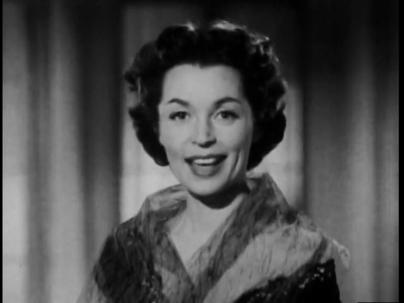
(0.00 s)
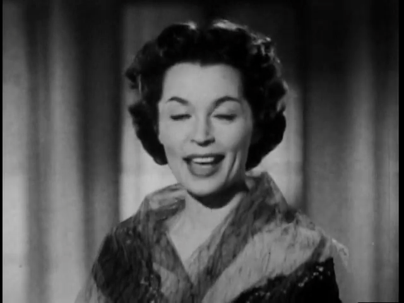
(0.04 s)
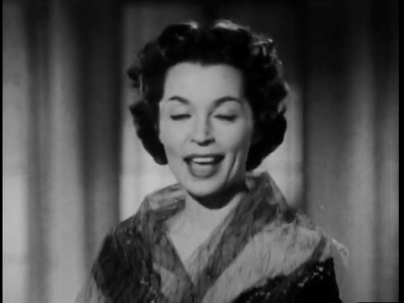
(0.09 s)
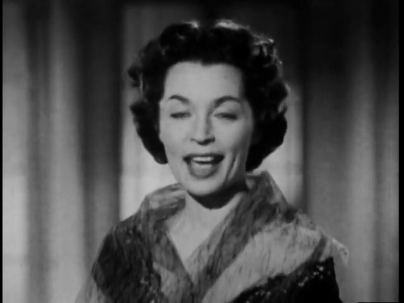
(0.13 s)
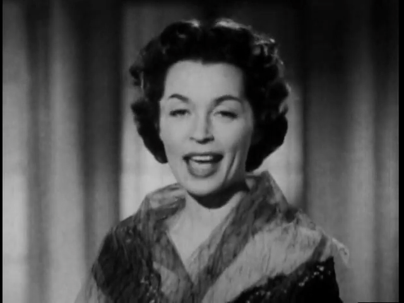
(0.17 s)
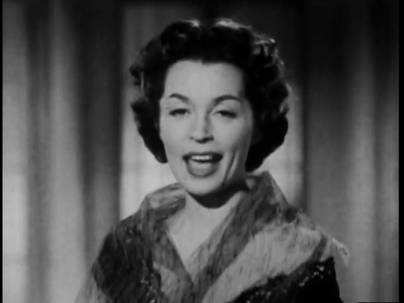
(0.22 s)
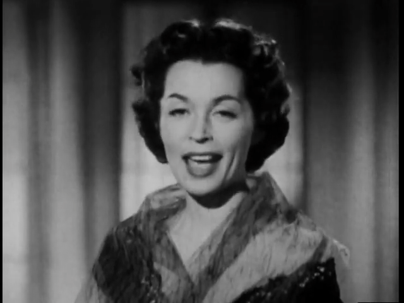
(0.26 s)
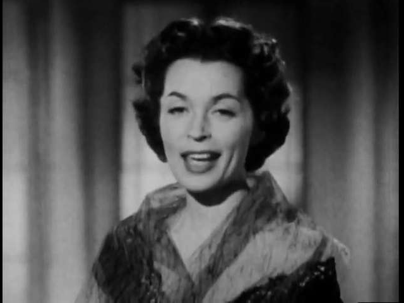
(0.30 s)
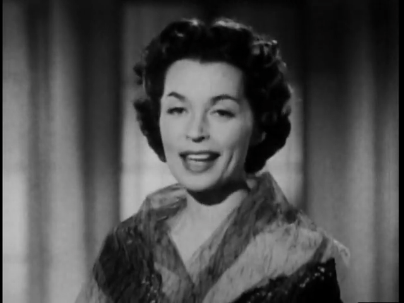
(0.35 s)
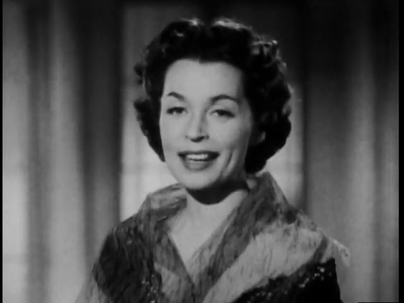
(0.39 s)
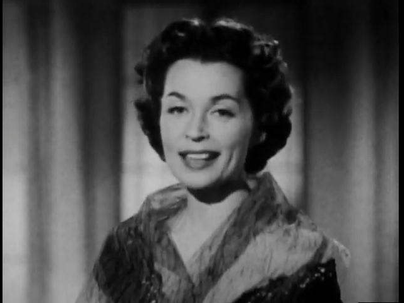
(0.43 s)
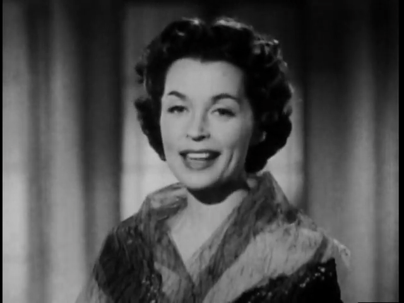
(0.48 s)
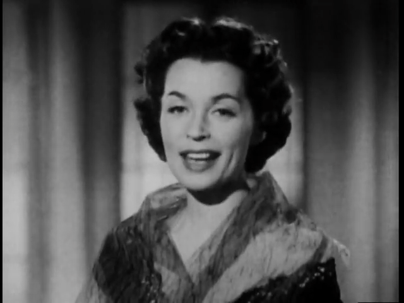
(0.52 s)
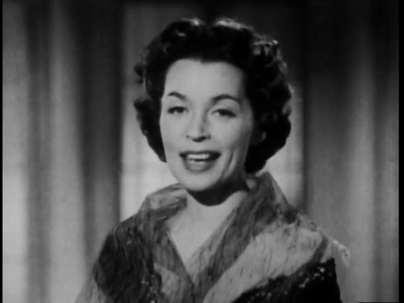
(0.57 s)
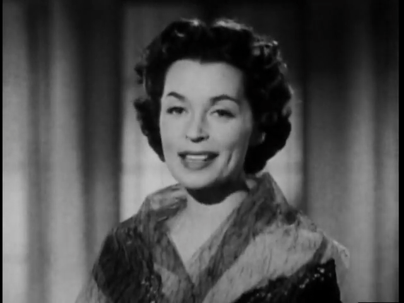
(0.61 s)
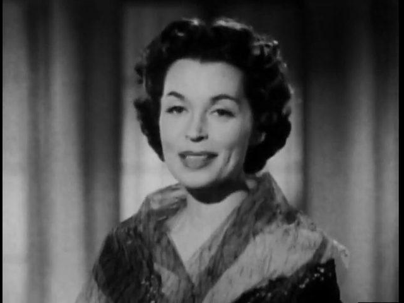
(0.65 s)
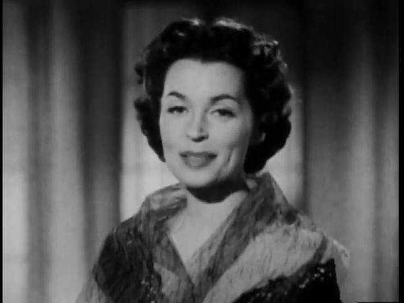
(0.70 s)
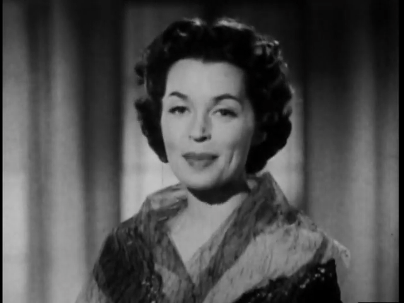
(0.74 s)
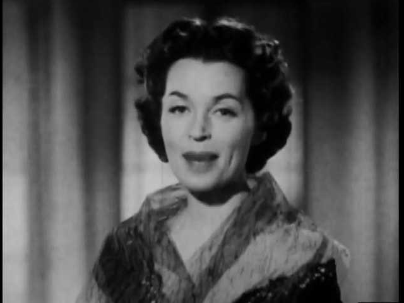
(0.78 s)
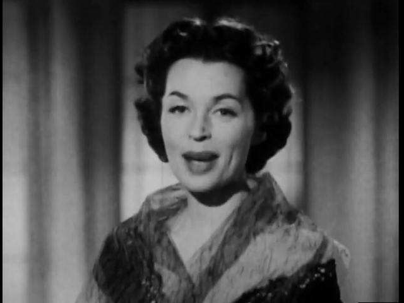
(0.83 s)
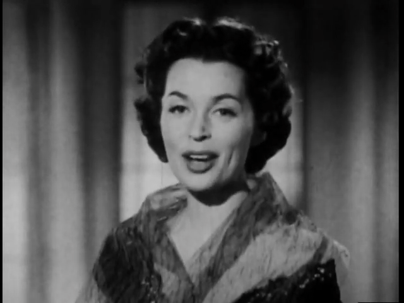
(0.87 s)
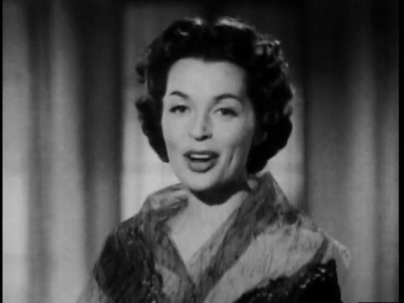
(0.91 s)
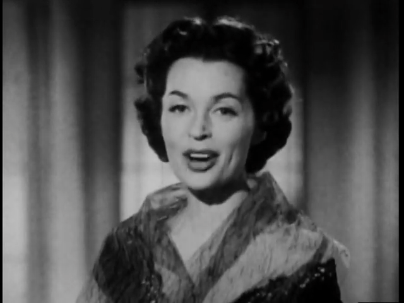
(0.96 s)
And
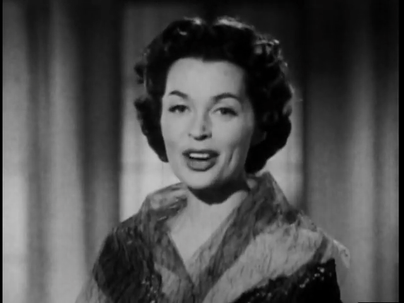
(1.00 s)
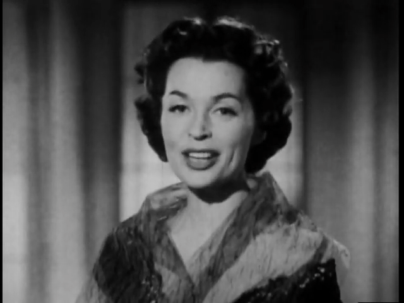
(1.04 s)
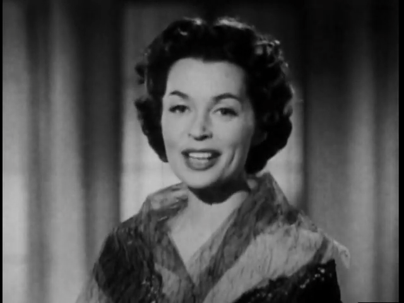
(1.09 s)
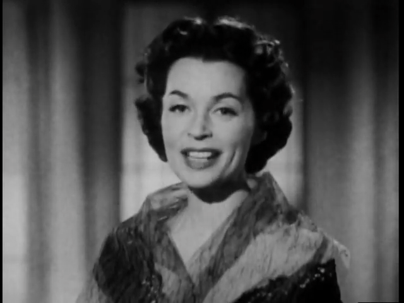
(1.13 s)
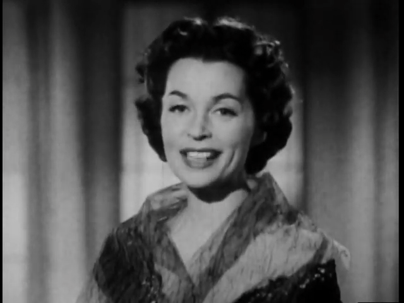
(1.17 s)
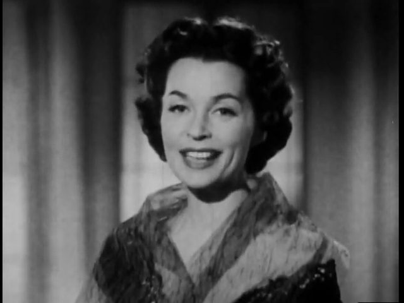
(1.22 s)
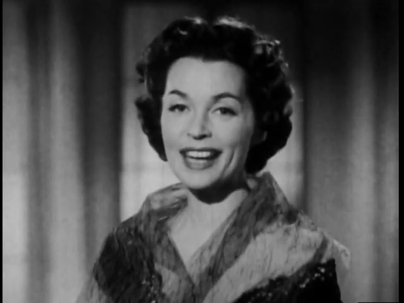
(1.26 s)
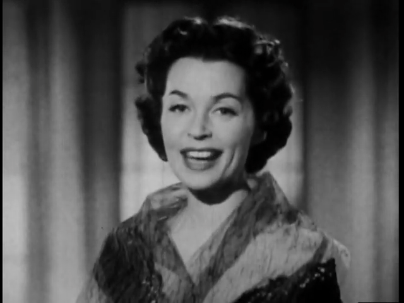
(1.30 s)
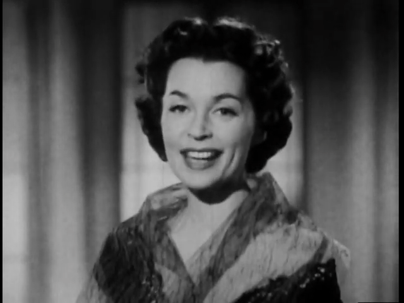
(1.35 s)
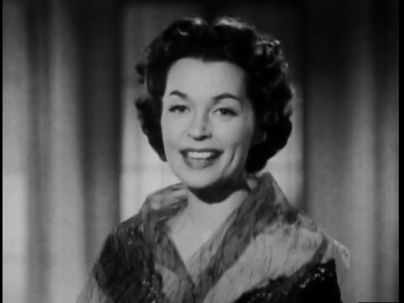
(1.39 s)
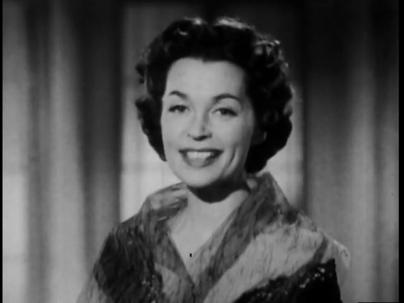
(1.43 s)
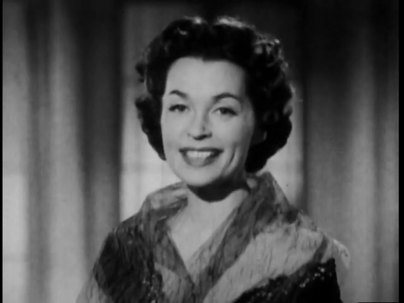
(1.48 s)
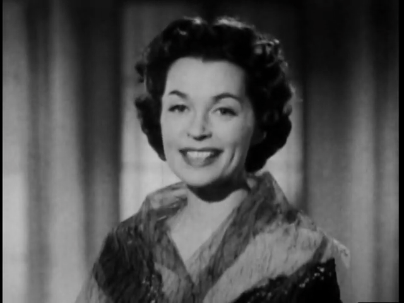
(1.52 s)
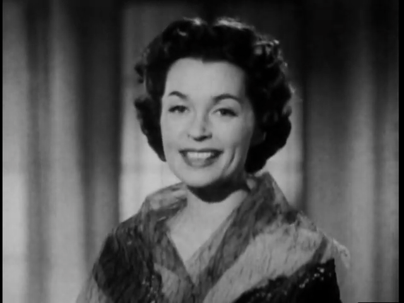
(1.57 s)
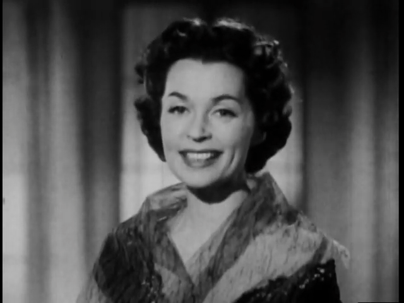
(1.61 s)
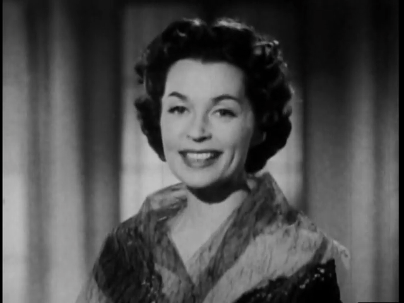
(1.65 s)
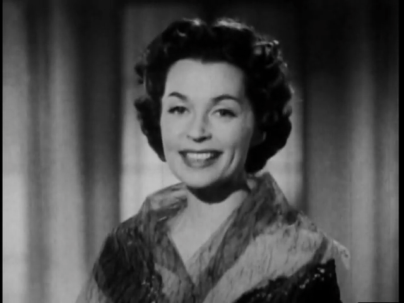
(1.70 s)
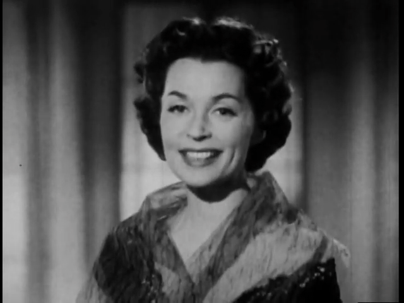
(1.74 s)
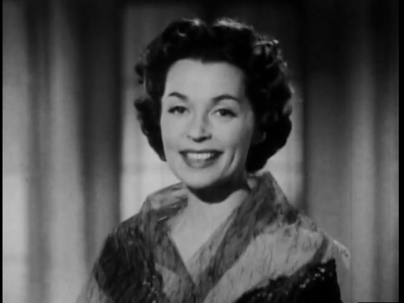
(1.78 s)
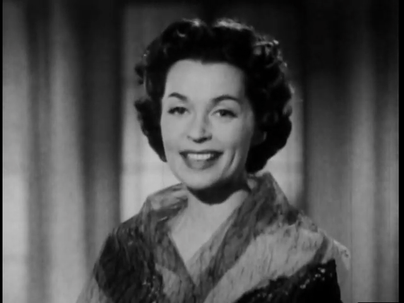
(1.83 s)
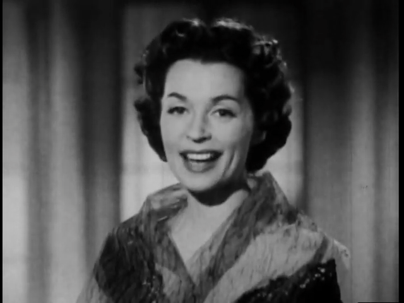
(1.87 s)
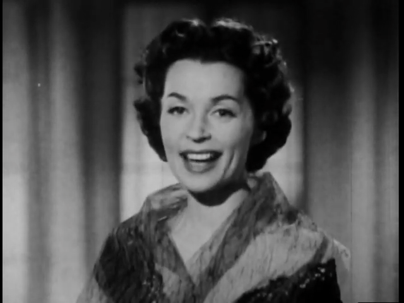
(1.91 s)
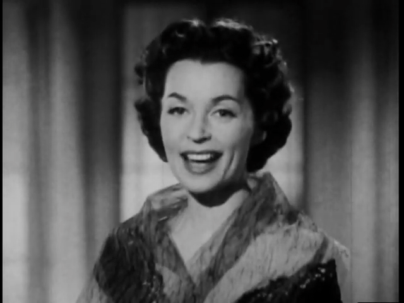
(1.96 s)
as my honored
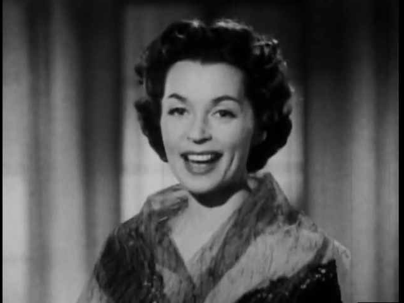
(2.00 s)
guest,